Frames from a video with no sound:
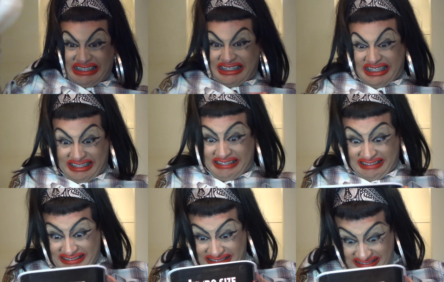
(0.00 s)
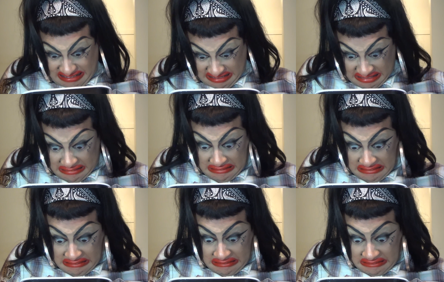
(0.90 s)

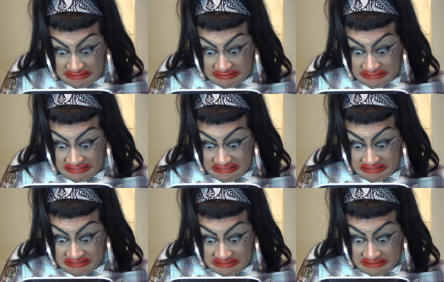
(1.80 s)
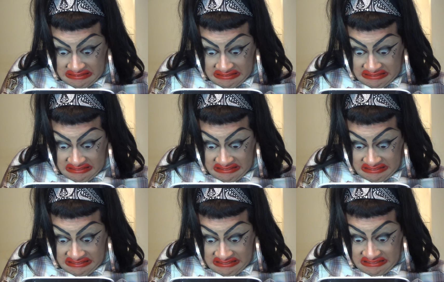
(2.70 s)
(silence)